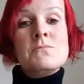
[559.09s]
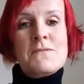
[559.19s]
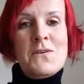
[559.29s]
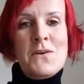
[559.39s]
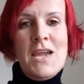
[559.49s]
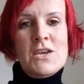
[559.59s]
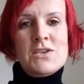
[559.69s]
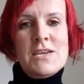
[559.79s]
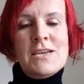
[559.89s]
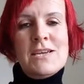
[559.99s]
We've got
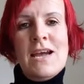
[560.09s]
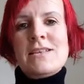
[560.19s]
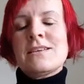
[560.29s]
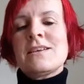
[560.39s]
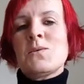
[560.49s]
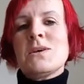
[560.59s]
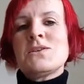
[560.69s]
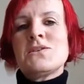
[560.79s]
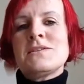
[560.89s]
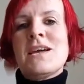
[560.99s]
Yashi here asking
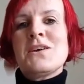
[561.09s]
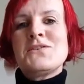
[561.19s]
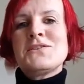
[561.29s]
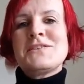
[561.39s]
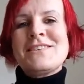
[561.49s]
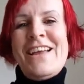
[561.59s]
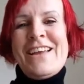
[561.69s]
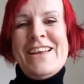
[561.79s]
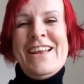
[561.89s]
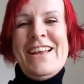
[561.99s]
questions. Hang on just a
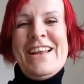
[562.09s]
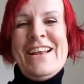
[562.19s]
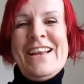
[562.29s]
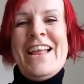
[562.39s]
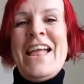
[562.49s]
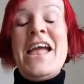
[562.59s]
second.